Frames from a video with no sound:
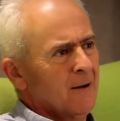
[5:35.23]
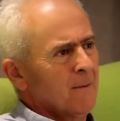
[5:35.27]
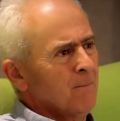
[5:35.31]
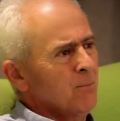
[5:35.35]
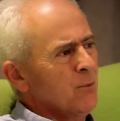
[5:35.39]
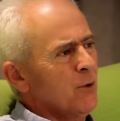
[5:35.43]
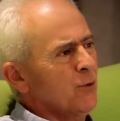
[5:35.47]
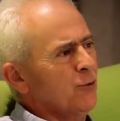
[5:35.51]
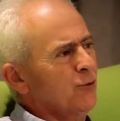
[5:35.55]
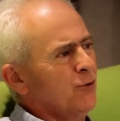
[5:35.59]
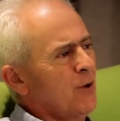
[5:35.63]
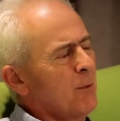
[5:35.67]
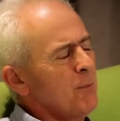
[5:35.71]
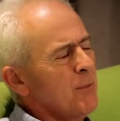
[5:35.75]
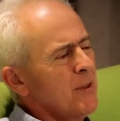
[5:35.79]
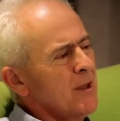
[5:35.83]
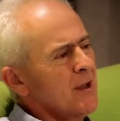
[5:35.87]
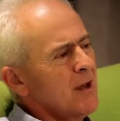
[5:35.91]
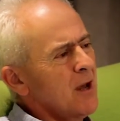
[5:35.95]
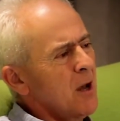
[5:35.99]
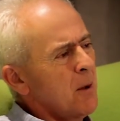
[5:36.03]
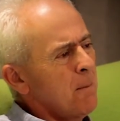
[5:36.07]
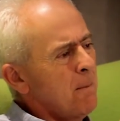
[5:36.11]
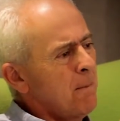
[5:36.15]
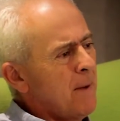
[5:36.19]
There's something
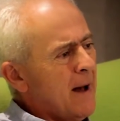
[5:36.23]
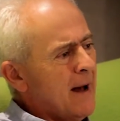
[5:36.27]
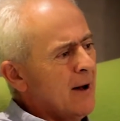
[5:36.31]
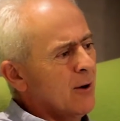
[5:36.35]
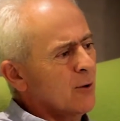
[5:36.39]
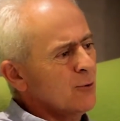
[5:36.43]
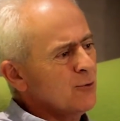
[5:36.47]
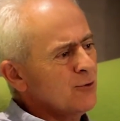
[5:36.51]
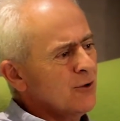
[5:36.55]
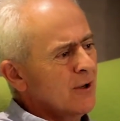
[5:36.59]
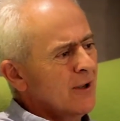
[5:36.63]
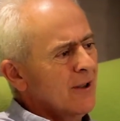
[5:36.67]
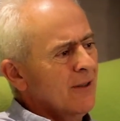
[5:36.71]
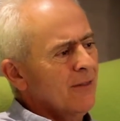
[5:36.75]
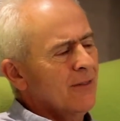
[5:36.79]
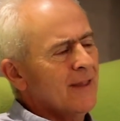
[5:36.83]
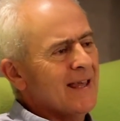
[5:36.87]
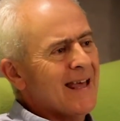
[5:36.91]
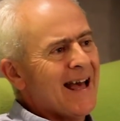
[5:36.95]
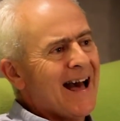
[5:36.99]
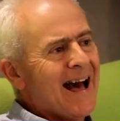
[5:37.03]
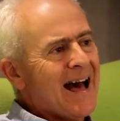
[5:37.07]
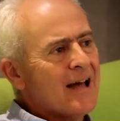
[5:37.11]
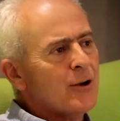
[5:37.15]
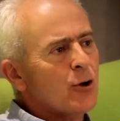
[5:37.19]
about
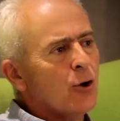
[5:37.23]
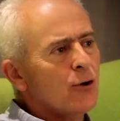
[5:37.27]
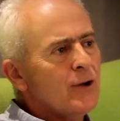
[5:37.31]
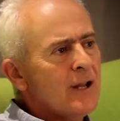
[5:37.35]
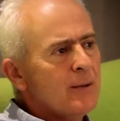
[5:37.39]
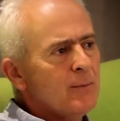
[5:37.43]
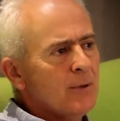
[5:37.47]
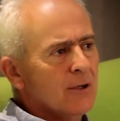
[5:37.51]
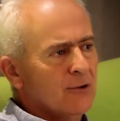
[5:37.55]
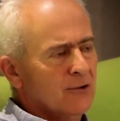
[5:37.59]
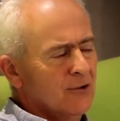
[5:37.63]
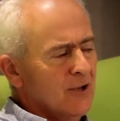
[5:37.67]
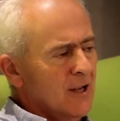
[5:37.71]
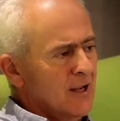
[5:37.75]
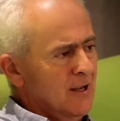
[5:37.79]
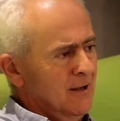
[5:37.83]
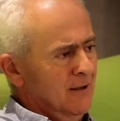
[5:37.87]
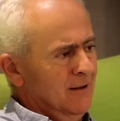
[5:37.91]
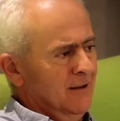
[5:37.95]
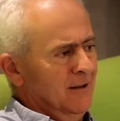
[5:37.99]
the anonymity